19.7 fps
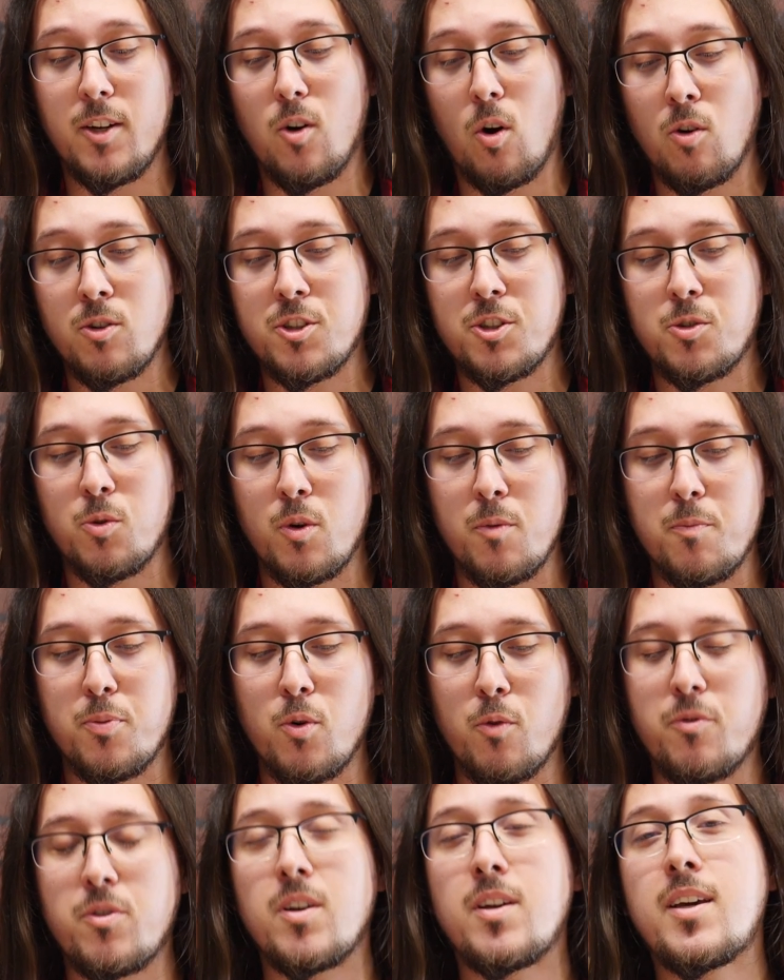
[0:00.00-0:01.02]
in order to
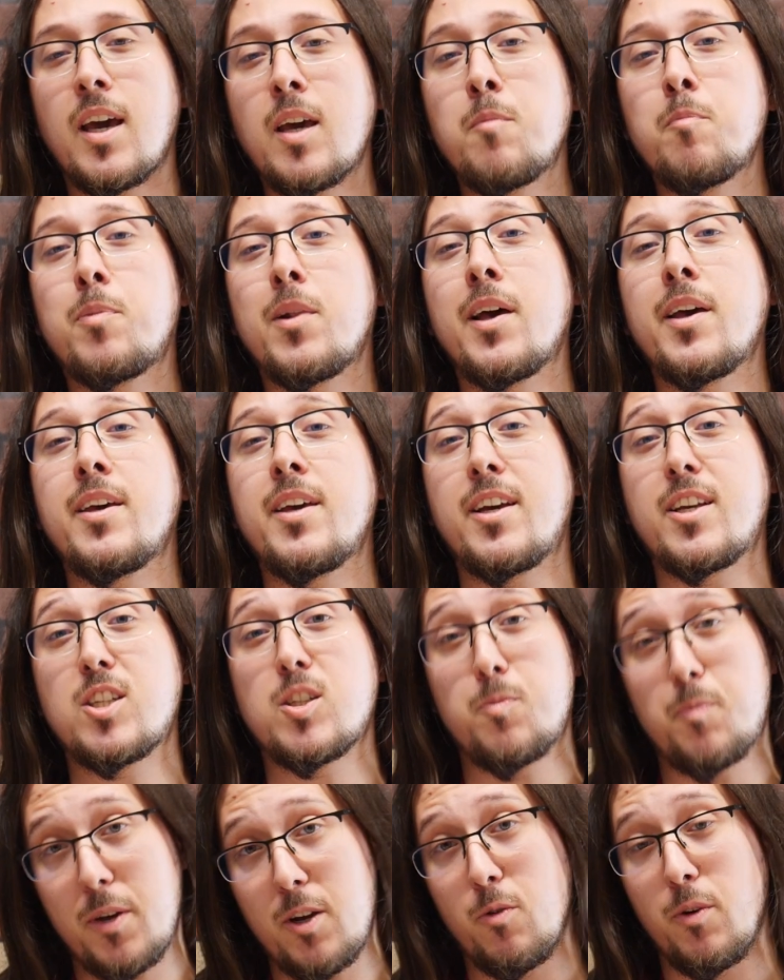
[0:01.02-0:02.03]
improve the gameplay
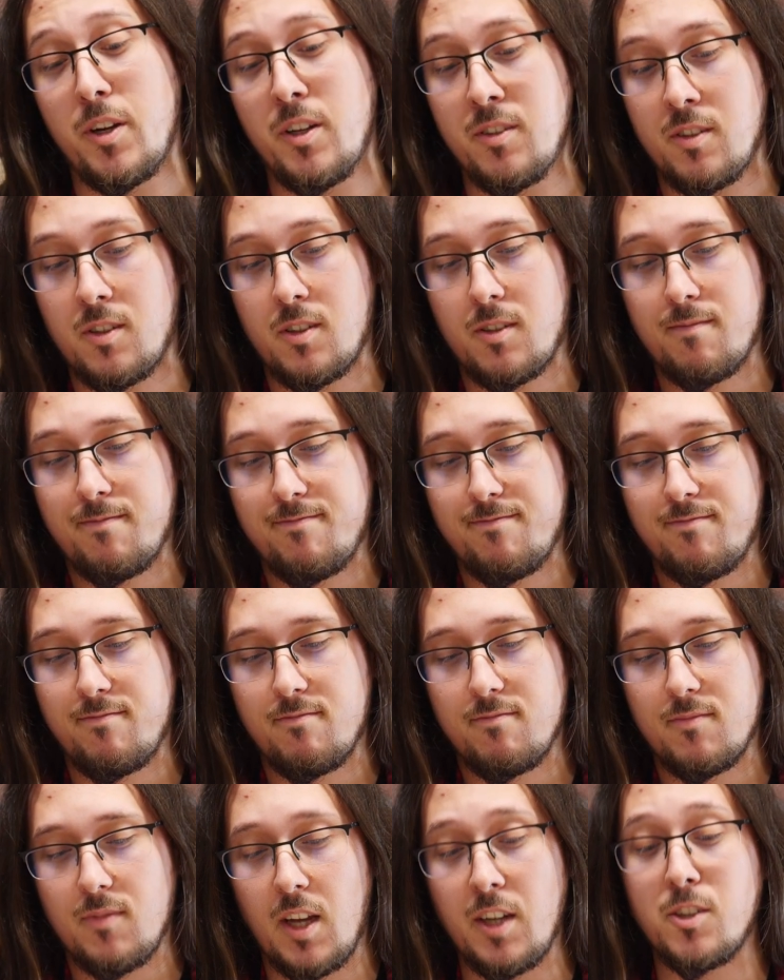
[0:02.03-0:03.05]
experience
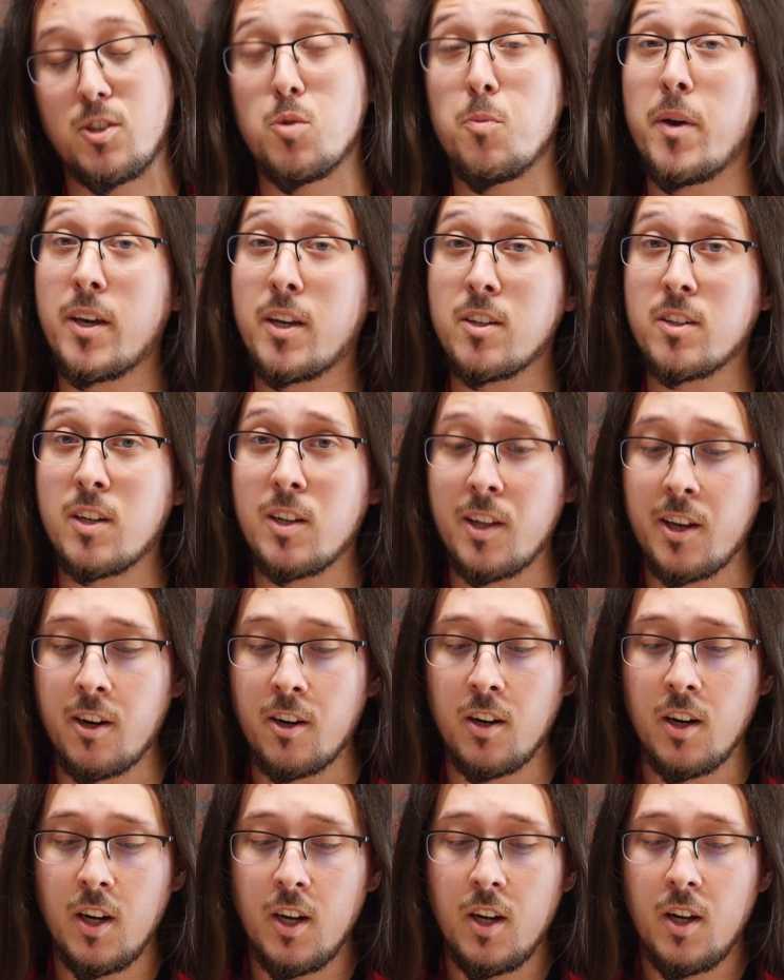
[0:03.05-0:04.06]
and to make it
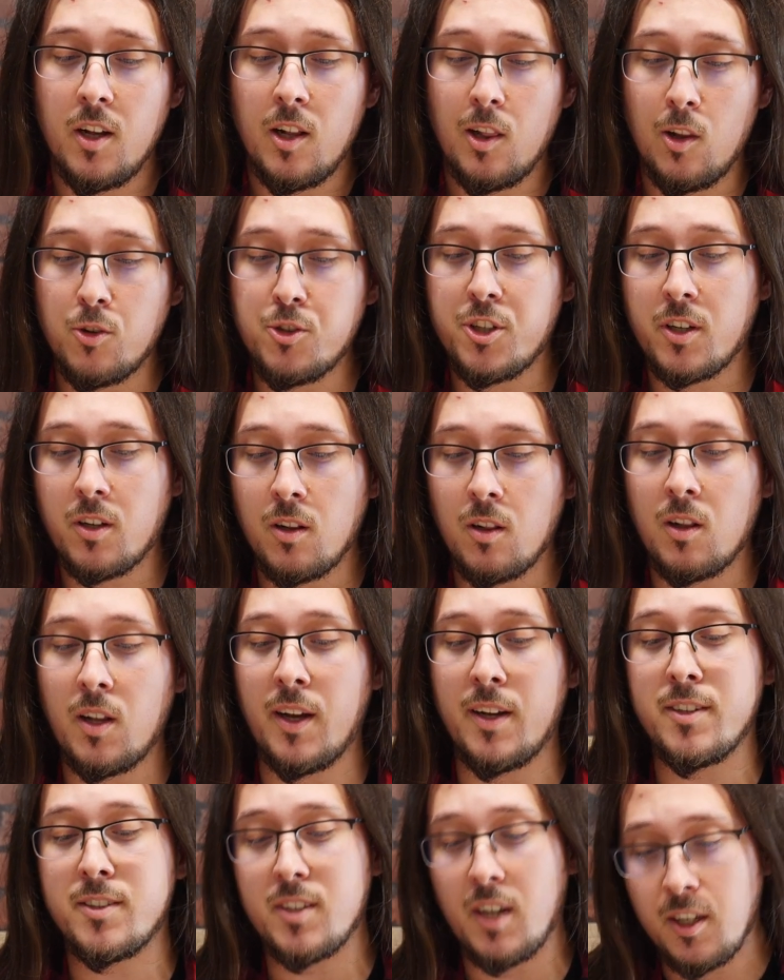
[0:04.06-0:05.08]
clear,
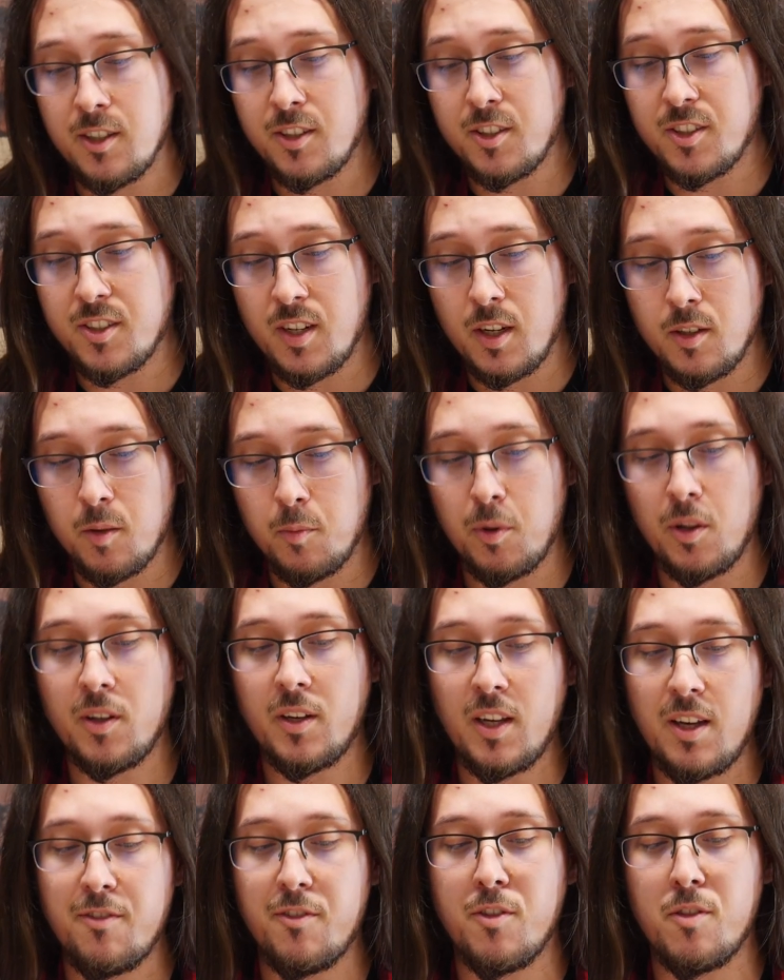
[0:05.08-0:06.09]
logical, and
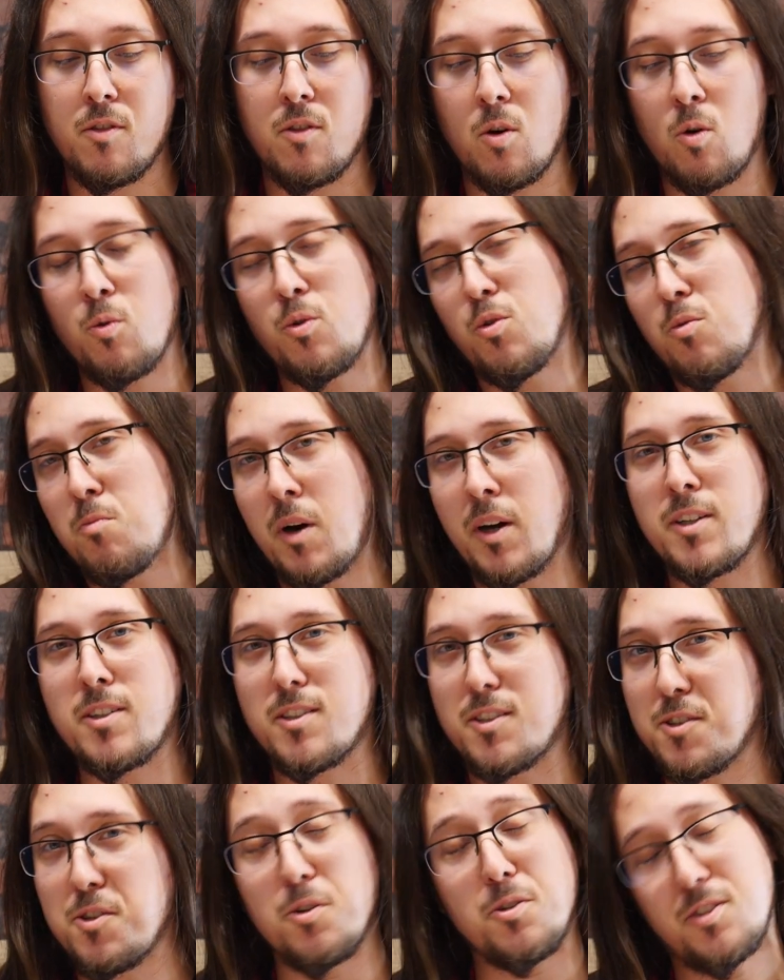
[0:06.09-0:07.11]
understandable even though you
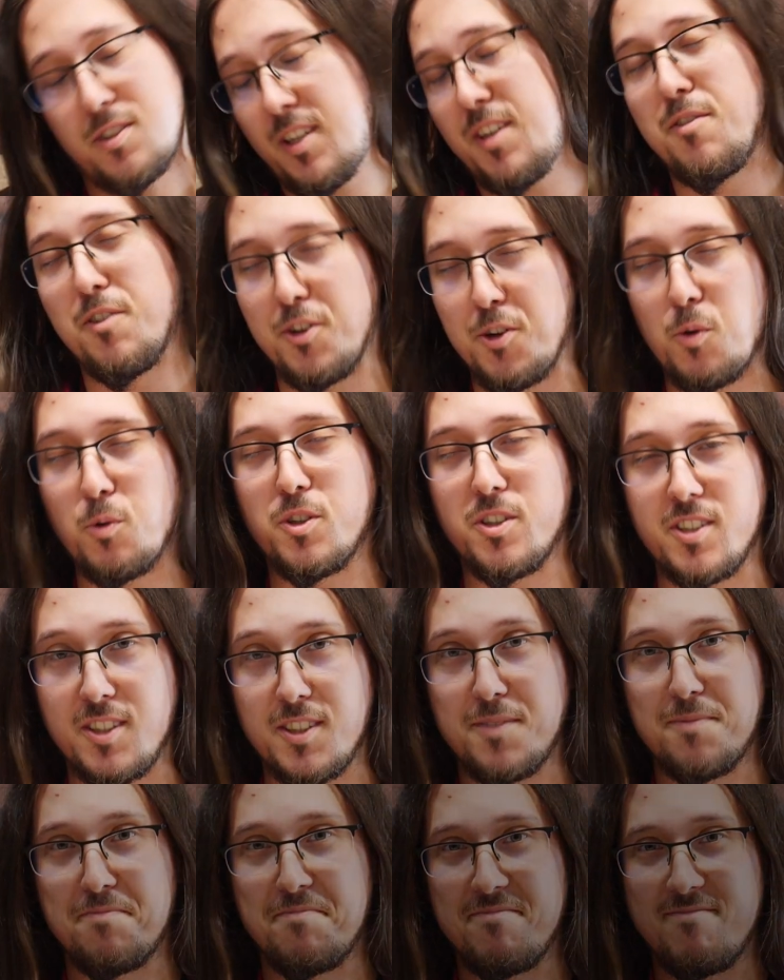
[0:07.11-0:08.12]
might not even
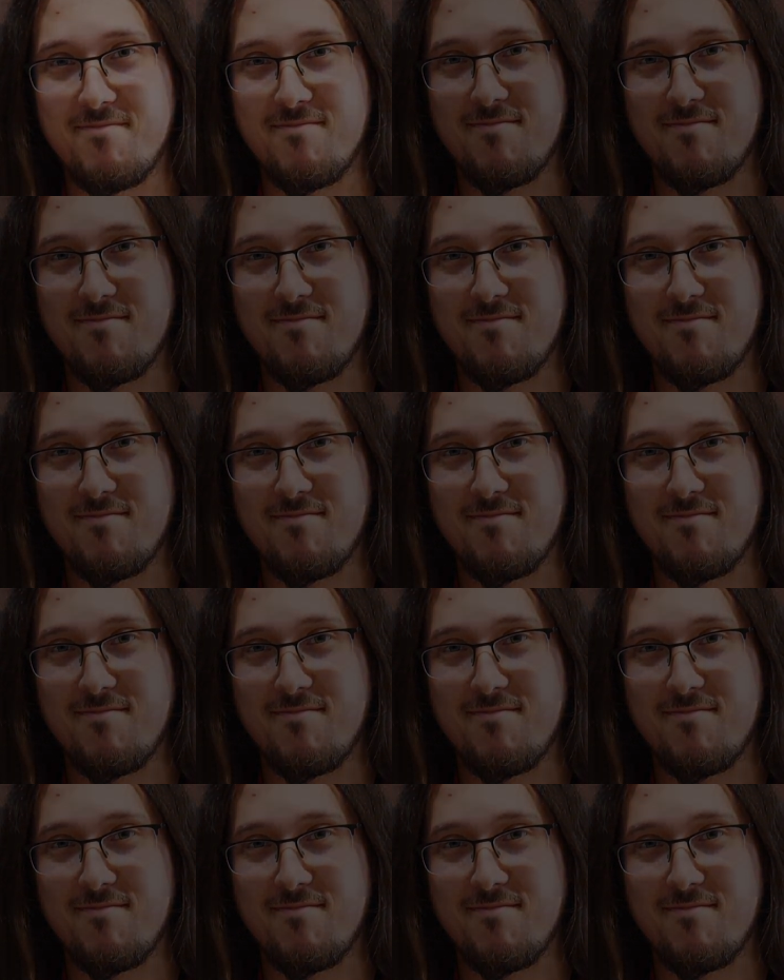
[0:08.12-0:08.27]
notice it.